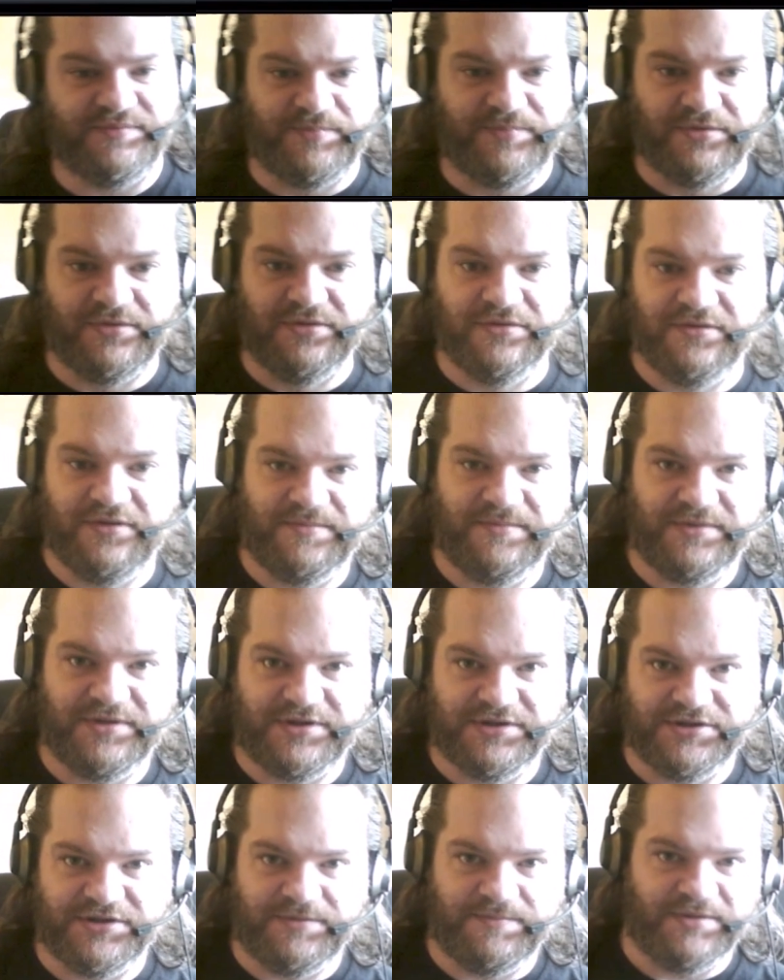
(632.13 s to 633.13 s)
boring
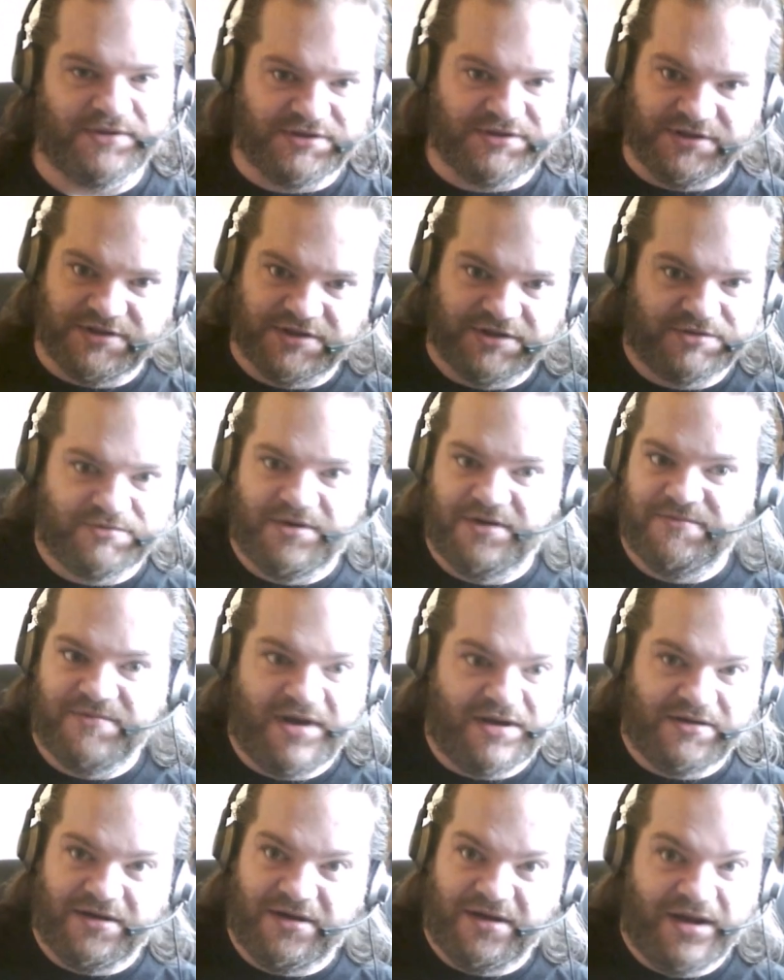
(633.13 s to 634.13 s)
because he basically just went
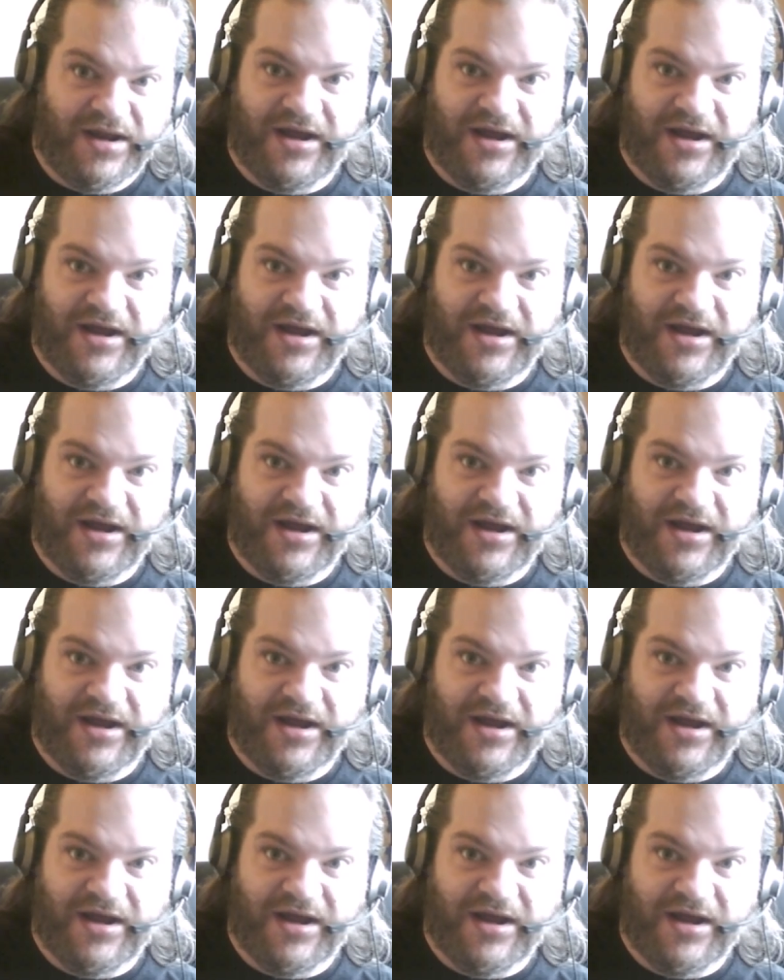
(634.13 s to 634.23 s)
around like